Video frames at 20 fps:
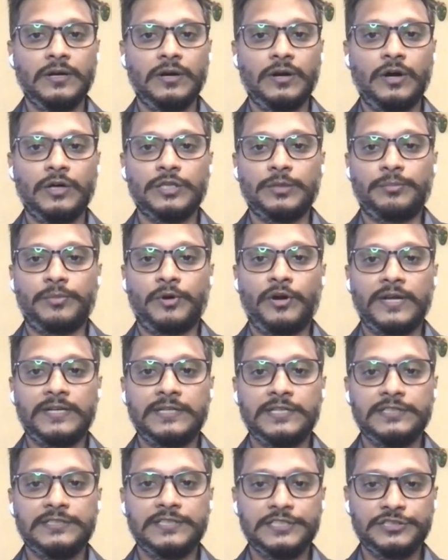On the
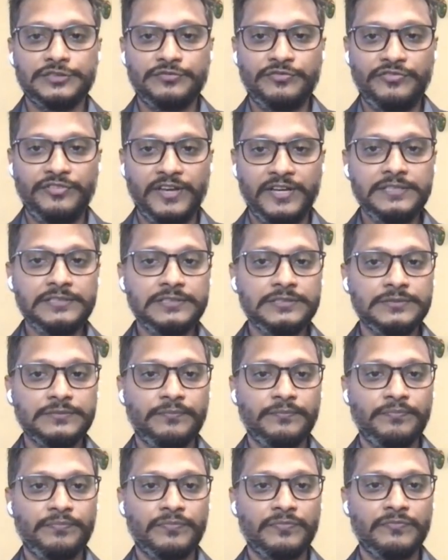productization phase,
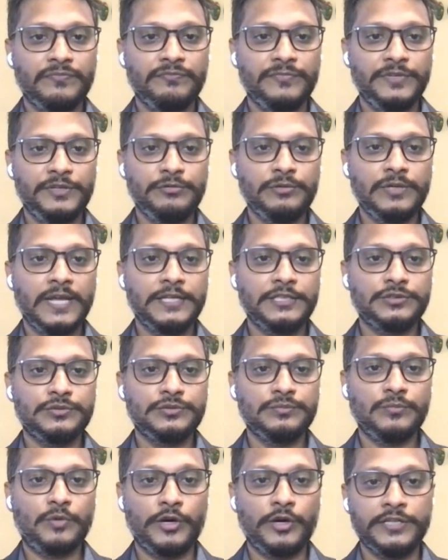we would like to
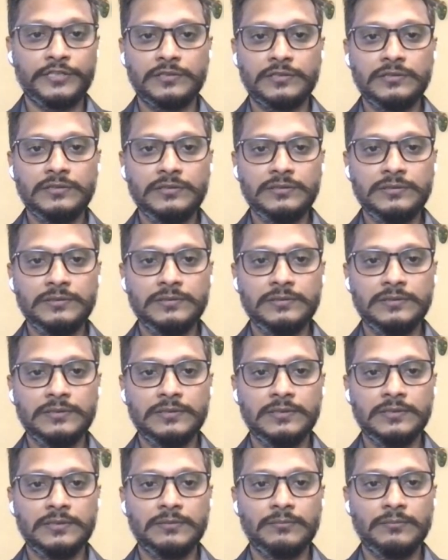monitor
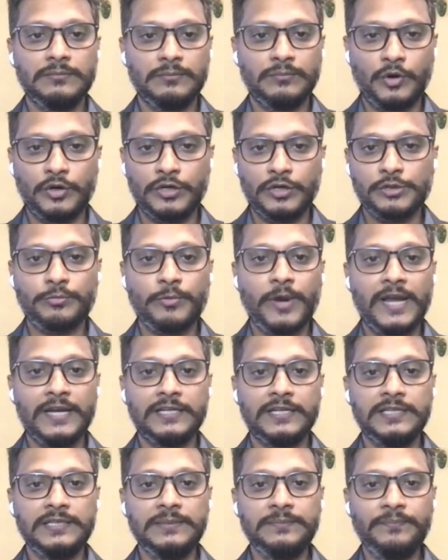model
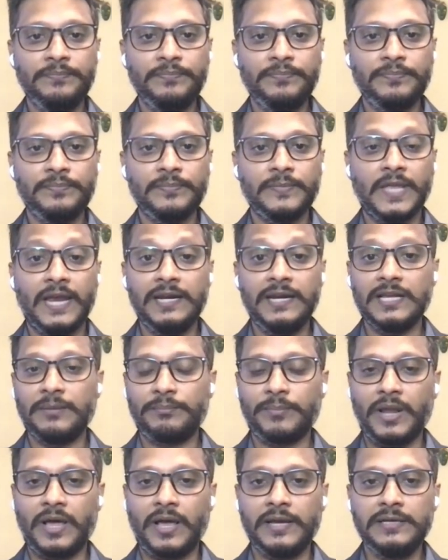quality and
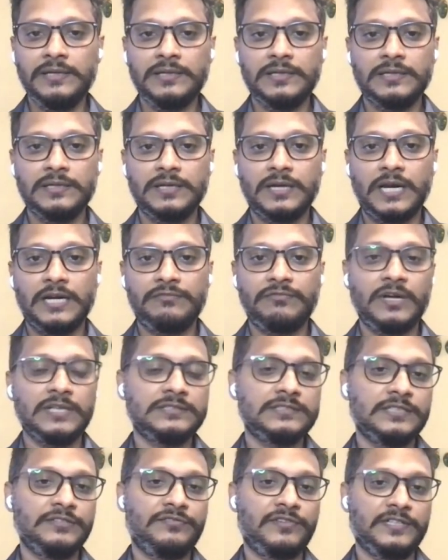apply
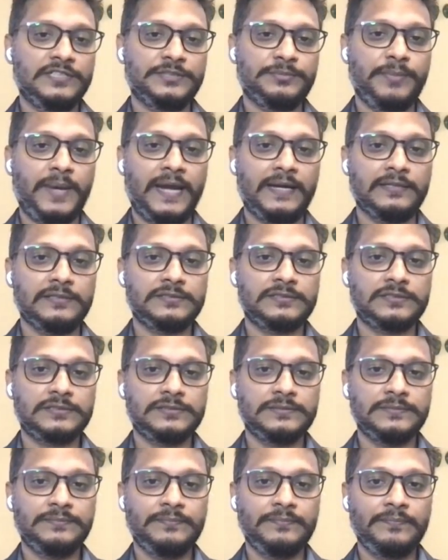advanced inference
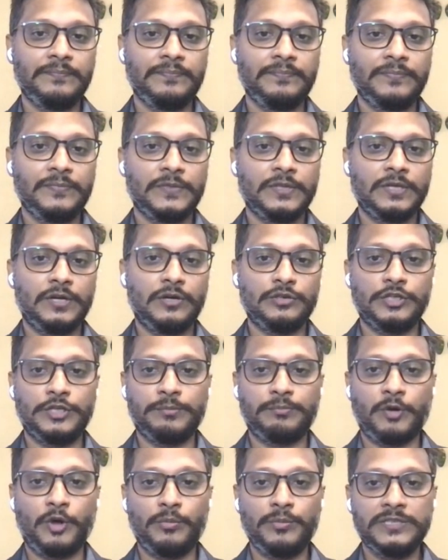patterns. On the
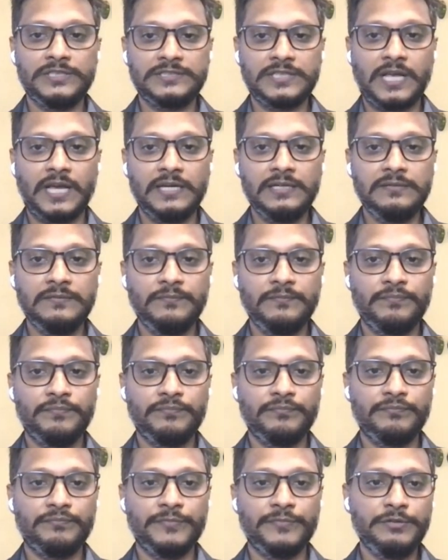deployment side,
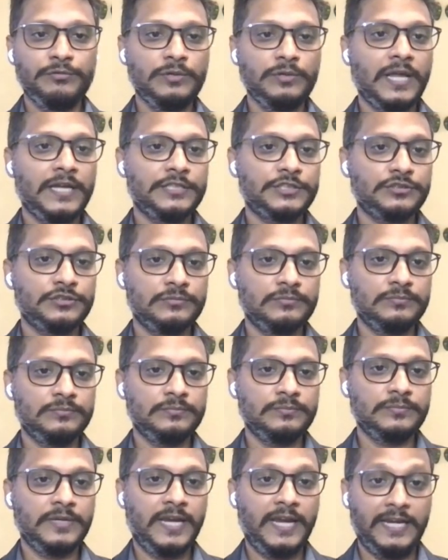we would like to
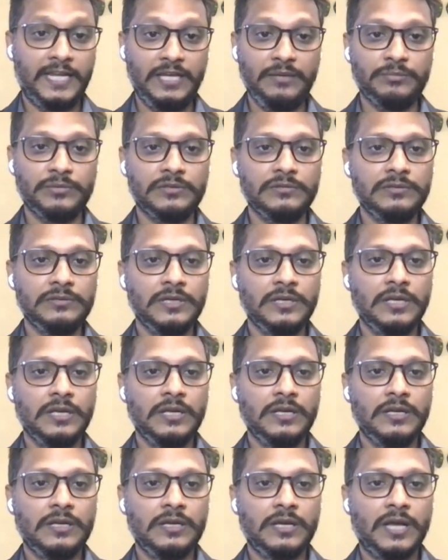enable
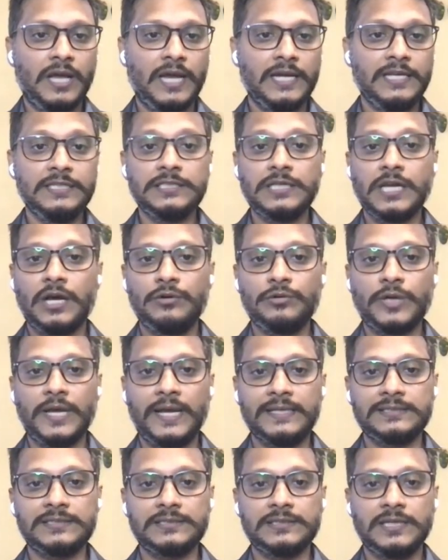Ali Cloud
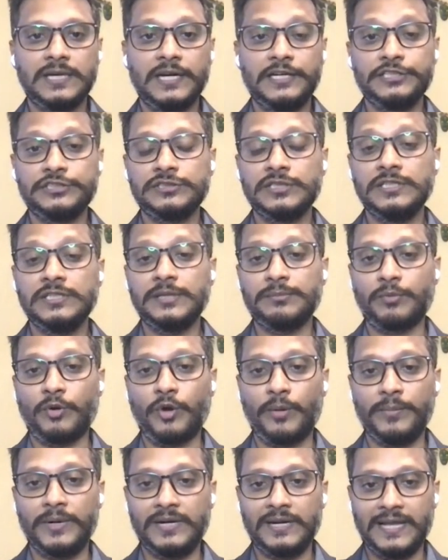as additional
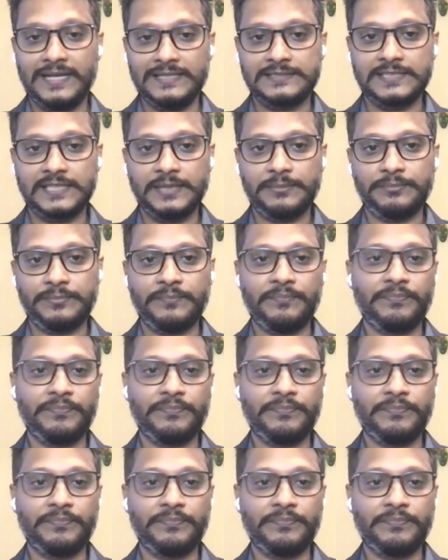deployment landscape.